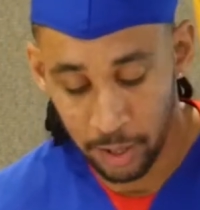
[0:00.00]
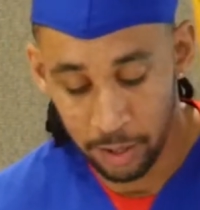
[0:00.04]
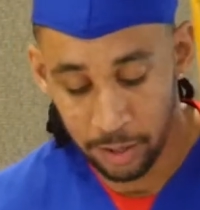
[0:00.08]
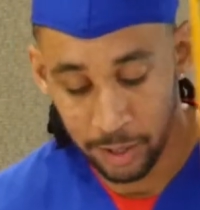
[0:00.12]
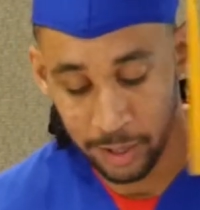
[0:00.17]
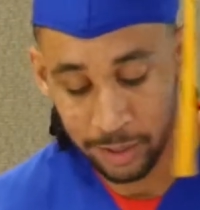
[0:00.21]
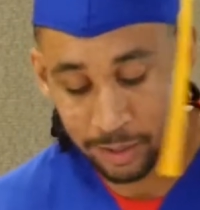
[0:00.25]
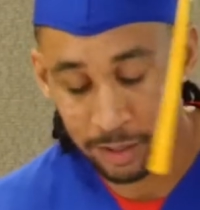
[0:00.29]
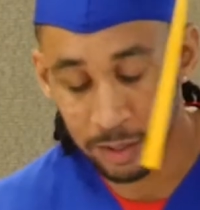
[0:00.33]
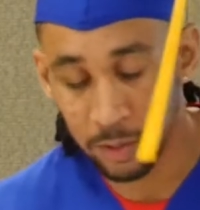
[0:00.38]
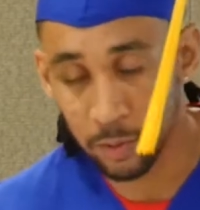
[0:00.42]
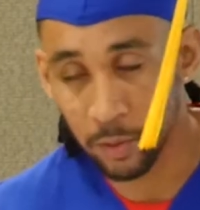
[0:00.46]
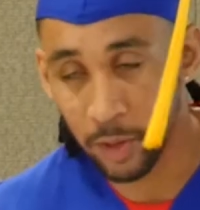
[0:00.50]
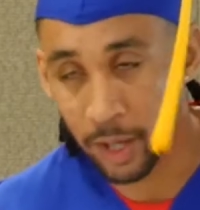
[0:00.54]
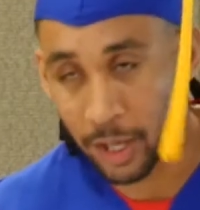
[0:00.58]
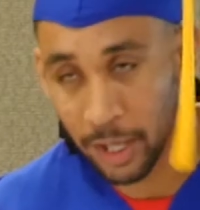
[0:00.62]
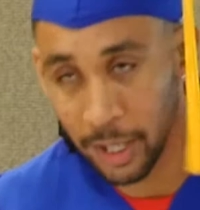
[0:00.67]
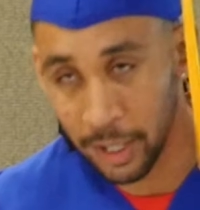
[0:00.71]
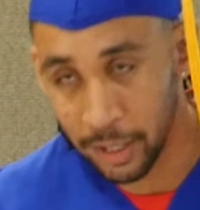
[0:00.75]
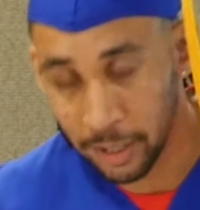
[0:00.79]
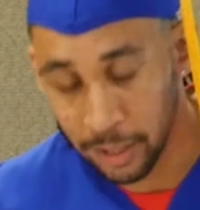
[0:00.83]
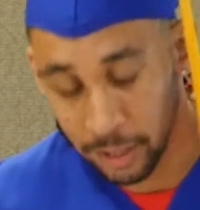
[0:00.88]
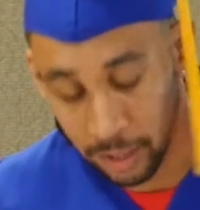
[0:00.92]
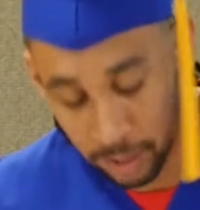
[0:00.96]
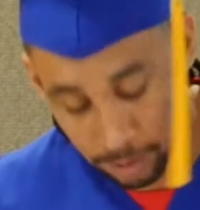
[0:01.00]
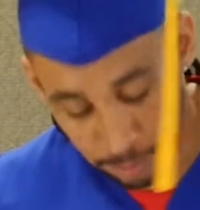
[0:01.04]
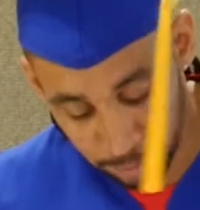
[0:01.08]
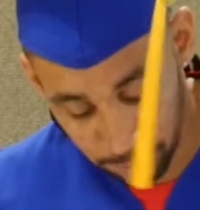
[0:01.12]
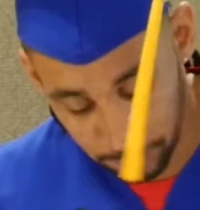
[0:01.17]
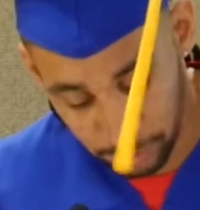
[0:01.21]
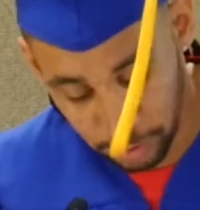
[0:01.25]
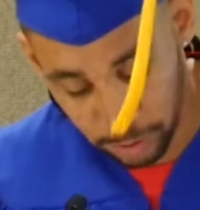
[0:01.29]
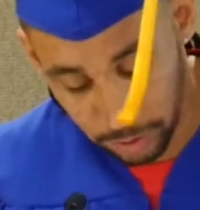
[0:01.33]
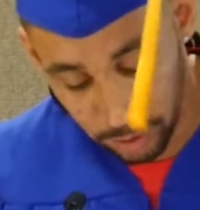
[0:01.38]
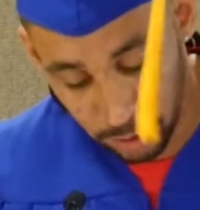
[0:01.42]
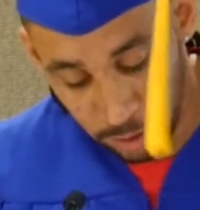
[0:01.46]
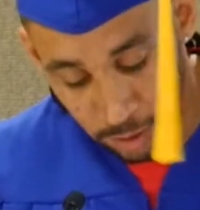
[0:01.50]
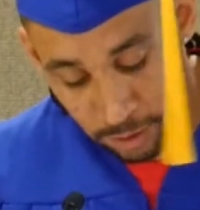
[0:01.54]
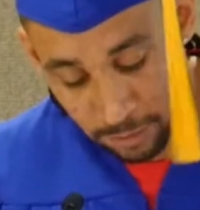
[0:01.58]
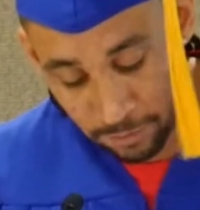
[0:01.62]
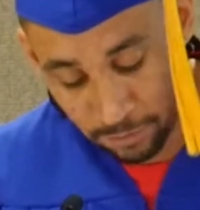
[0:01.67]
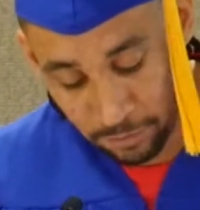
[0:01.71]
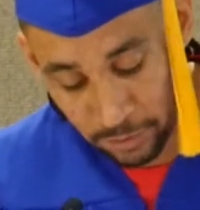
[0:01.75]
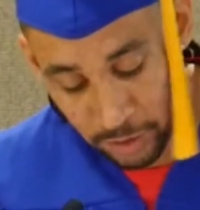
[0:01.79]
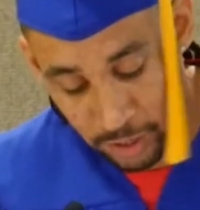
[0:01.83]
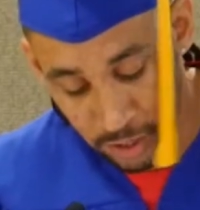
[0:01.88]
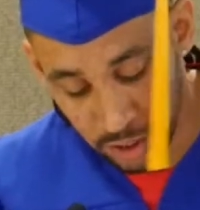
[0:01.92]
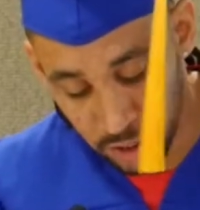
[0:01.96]
This is where I ended up
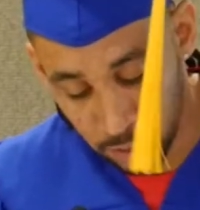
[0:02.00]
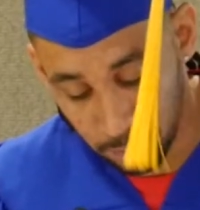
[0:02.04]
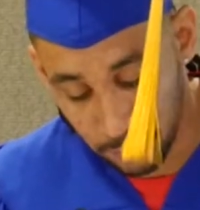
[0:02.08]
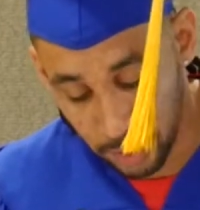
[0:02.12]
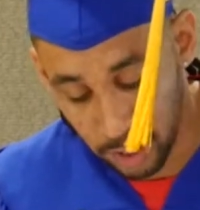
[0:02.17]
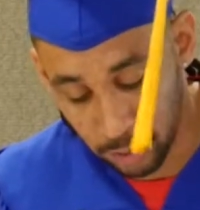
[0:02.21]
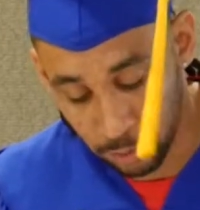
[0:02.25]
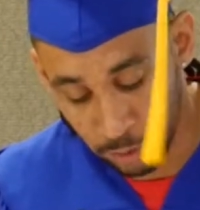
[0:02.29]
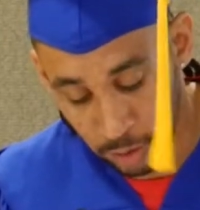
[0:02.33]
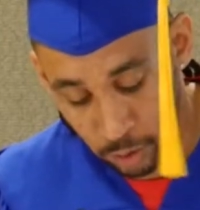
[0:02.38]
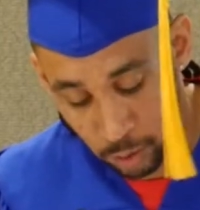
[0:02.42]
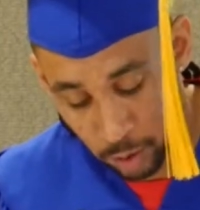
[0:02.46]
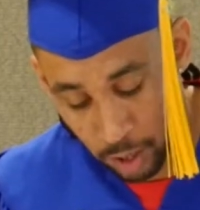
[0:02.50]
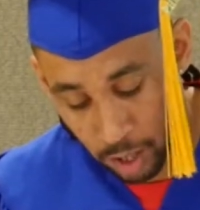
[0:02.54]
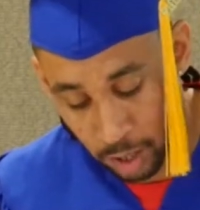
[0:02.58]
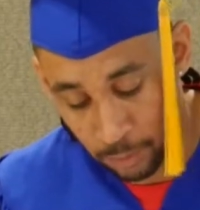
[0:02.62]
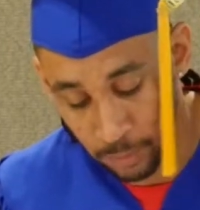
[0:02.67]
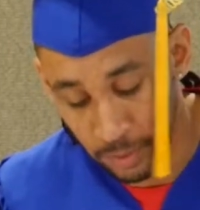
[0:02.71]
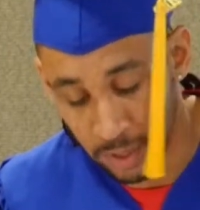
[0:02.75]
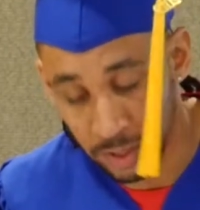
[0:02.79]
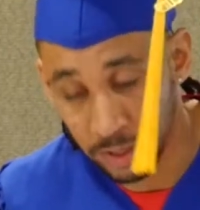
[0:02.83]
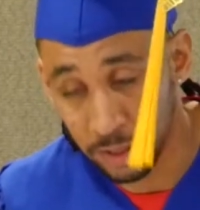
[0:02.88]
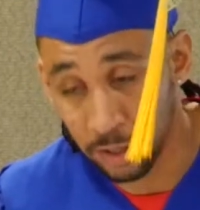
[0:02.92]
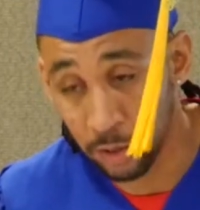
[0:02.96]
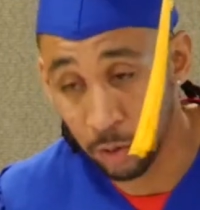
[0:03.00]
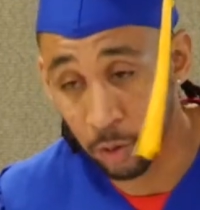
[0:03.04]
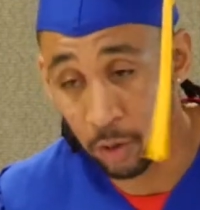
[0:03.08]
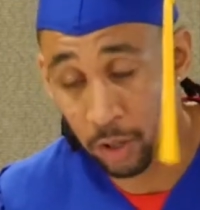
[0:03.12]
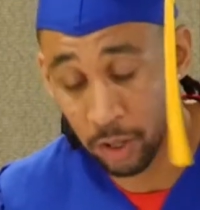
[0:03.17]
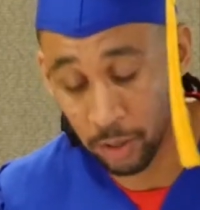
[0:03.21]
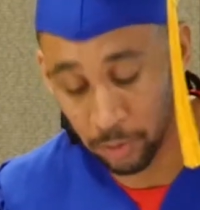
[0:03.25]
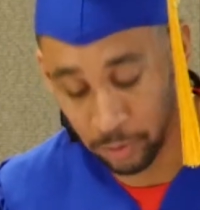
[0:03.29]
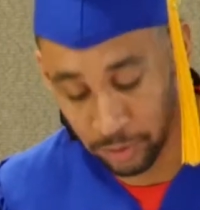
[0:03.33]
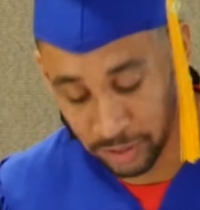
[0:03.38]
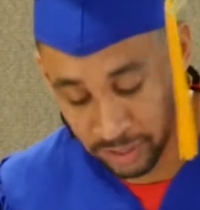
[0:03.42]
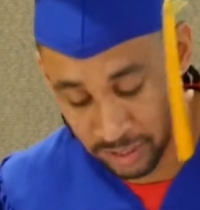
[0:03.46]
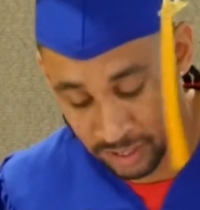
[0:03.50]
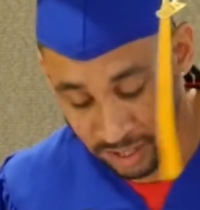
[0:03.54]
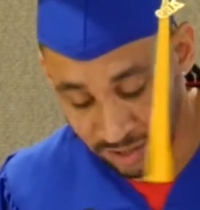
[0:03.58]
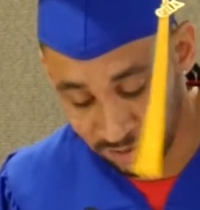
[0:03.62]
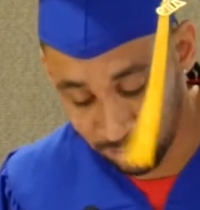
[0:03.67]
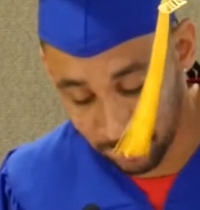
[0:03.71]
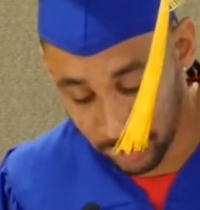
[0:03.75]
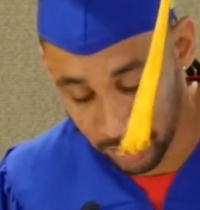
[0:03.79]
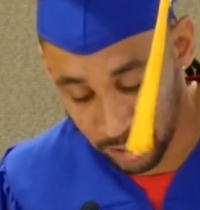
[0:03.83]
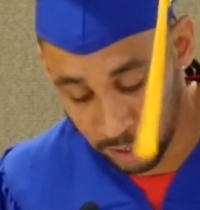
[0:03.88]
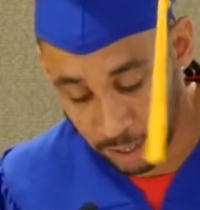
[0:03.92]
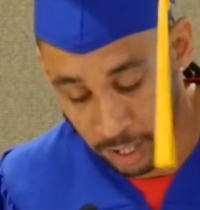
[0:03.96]
finishing my requirements in order to receive
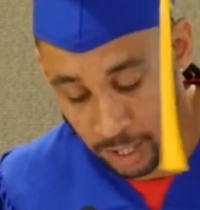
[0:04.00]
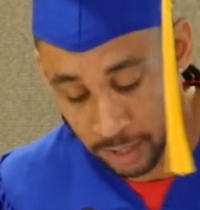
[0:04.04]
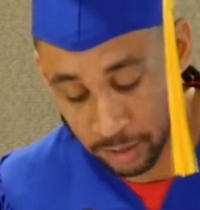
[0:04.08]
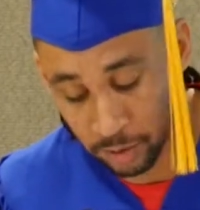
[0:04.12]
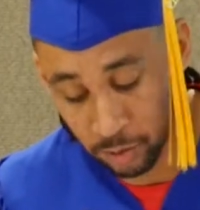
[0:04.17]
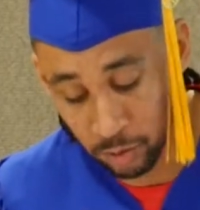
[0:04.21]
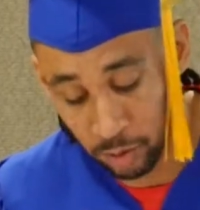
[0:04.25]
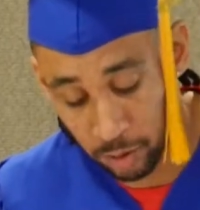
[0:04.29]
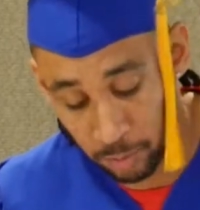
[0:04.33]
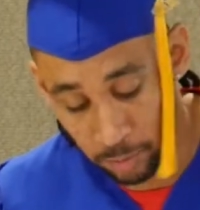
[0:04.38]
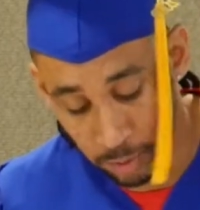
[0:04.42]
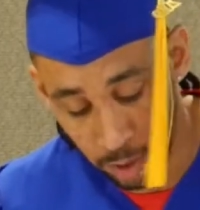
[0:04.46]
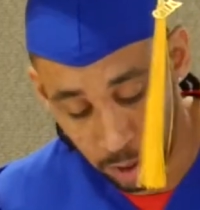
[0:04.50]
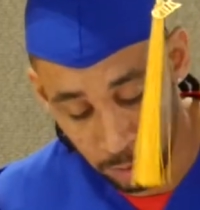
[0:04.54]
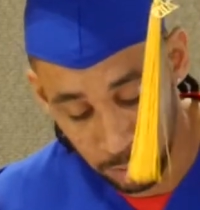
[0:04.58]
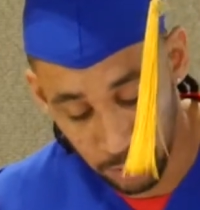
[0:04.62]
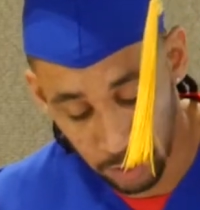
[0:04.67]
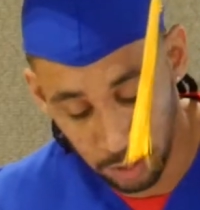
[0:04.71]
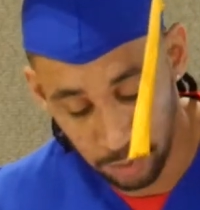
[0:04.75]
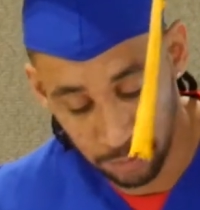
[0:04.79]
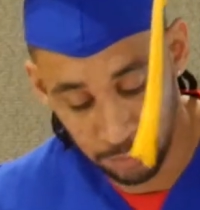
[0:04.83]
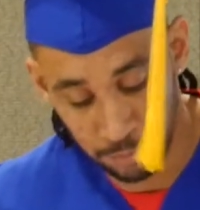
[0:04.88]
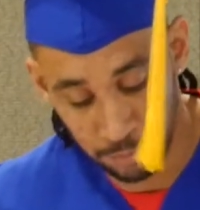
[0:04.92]
my high school diploma.